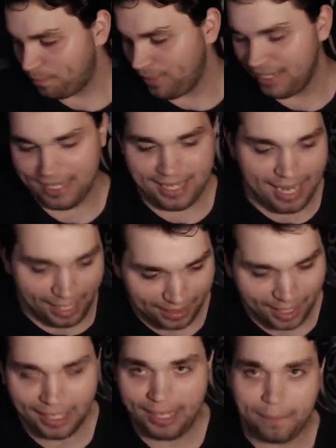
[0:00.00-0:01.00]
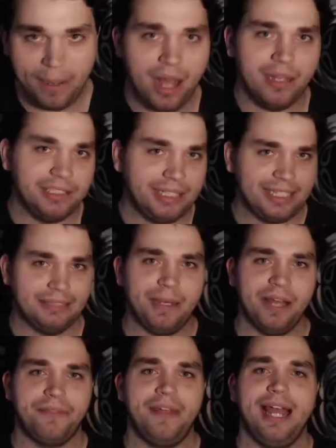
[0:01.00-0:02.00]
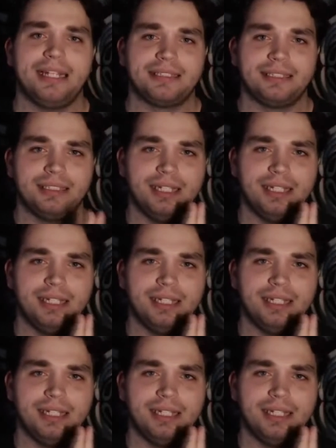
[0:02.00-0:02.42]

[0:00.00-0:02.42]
But yeah, I apologize about that.